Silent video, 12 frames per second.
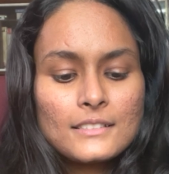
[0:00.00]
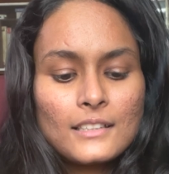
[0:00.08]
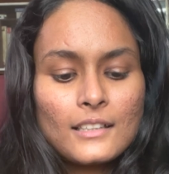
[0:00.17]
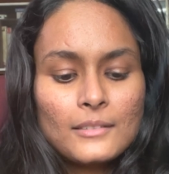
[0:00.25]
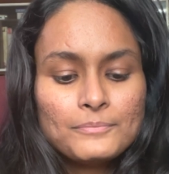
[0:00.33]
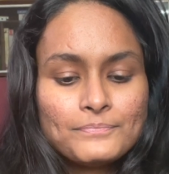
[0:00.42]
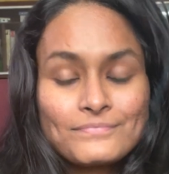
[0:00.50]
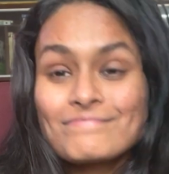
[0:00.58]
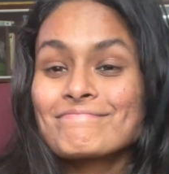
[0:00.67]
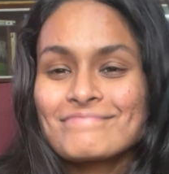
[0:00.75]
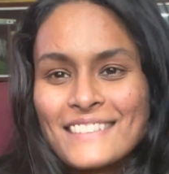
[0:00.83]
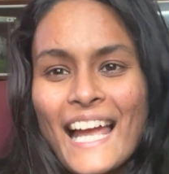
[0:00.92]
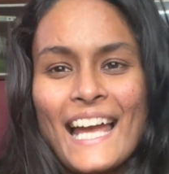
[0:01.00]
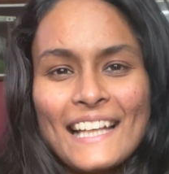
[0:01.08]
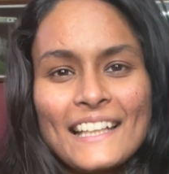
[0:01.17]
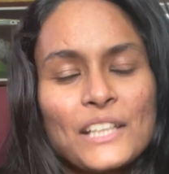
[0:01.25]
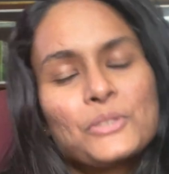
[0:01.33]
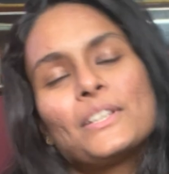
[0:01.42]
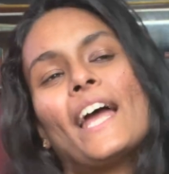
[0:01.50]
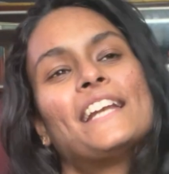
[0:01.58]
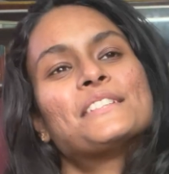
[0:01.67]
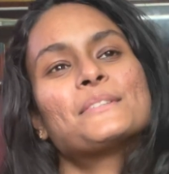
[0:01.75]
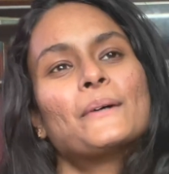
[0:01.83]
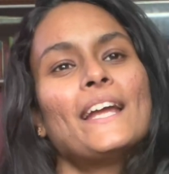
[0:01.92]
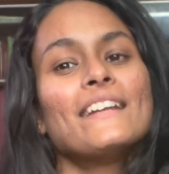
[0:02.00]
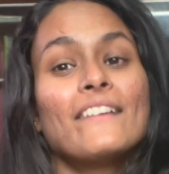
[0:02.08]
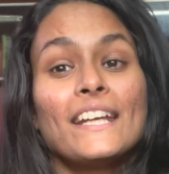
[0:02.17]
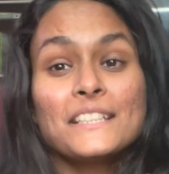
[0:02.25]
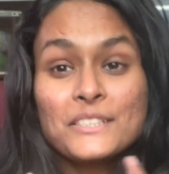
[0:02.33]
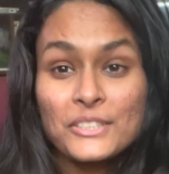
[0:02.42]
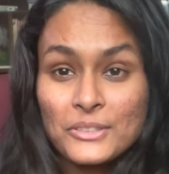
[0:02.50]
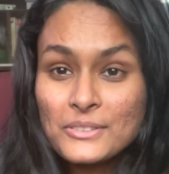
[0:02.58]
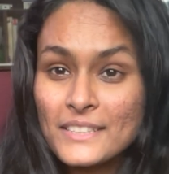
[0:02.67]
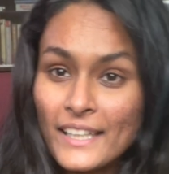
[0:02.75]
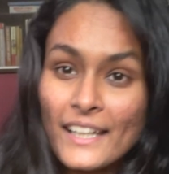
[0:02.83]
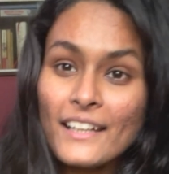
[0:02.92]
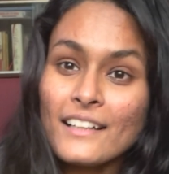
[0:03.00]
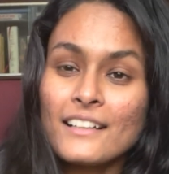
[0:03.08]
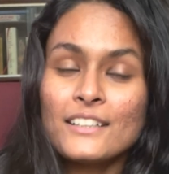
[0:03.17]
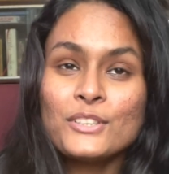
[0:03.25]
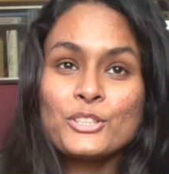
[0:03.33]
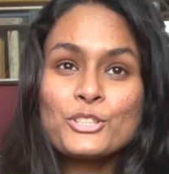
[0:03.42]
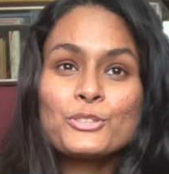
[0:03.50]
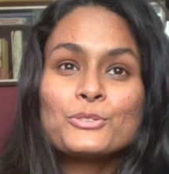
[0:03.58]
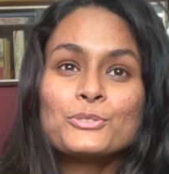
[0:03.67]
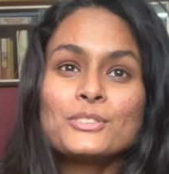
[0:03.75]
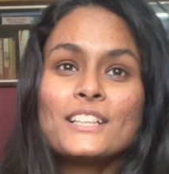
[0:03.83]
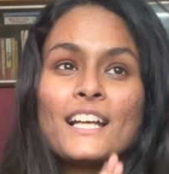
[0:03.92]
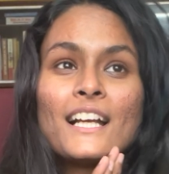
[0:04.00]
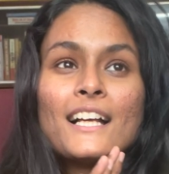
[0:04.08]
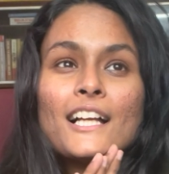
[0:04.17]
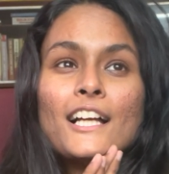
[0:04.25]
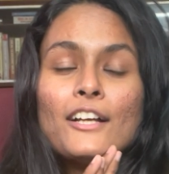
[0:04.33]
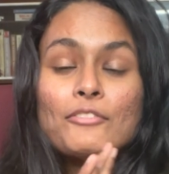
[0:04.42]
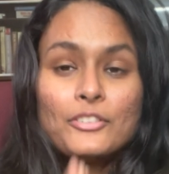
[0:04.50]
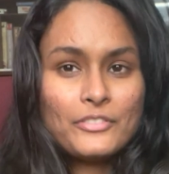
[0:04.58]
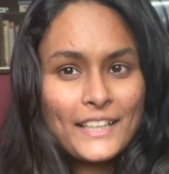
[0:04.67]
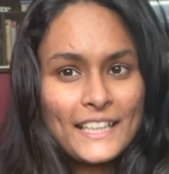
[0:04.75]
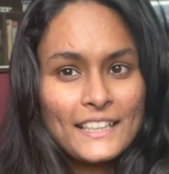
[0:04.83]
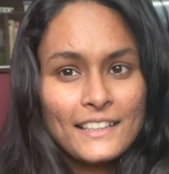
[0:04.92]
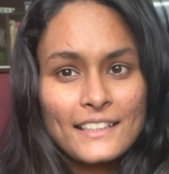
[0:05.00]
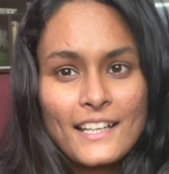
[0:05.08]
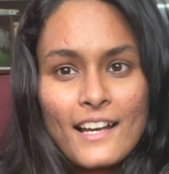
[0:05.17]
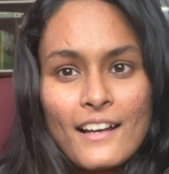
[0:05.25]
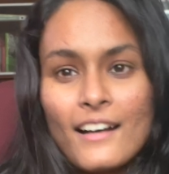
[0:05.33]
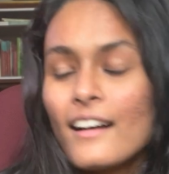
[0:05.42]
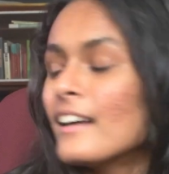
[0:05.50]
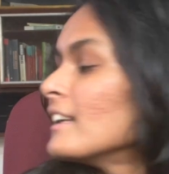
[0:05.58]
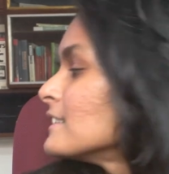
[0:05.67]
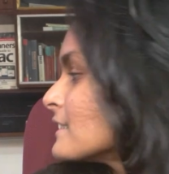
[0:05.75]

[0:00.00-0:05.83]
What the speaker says: I'll get to that. So anyway, it's Tuesday, June 15th. It's